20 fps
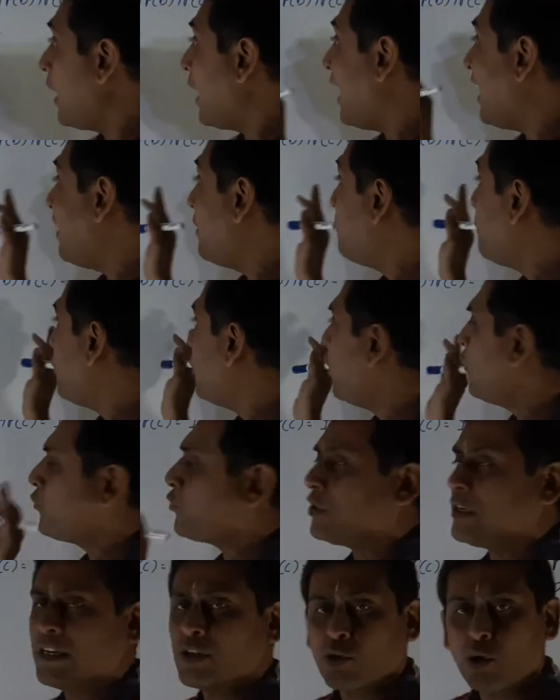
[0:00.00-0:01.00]
and P of
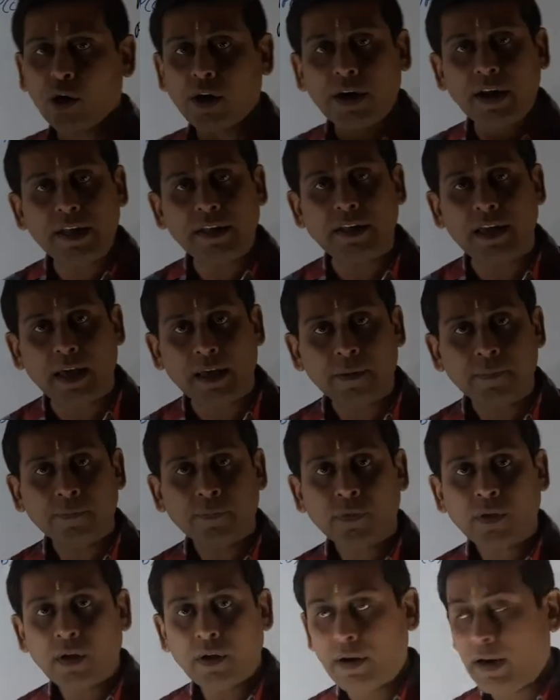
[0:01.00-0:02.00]
C is already
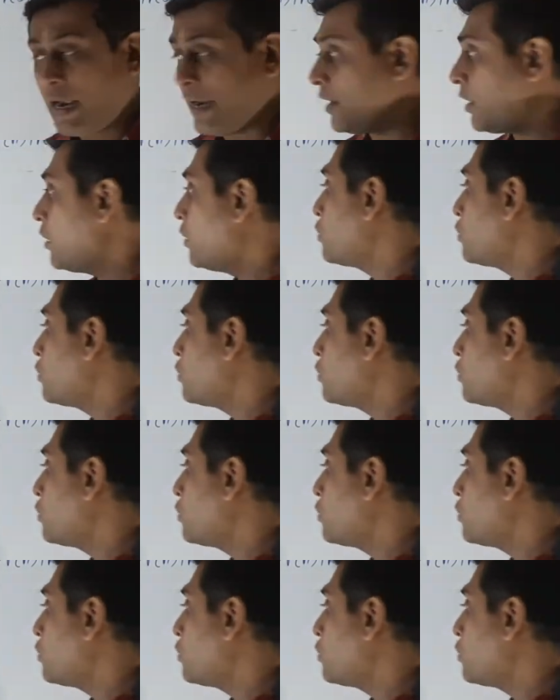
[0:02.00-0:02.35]
there, right?